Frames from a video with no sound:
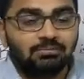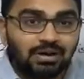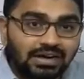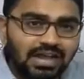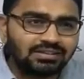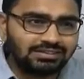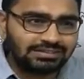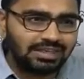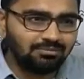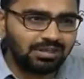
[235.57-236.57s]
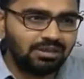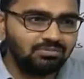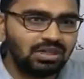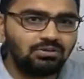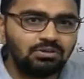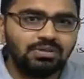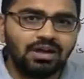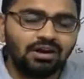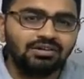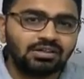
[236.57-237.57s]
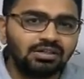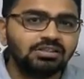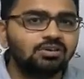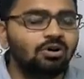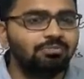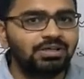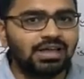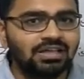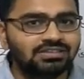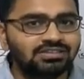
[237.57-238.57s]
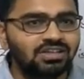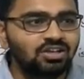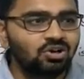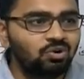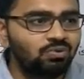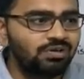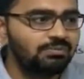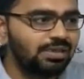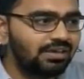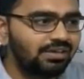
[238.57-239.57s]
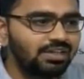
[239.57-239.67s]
But at the same time, there will be 100 other copycats who will make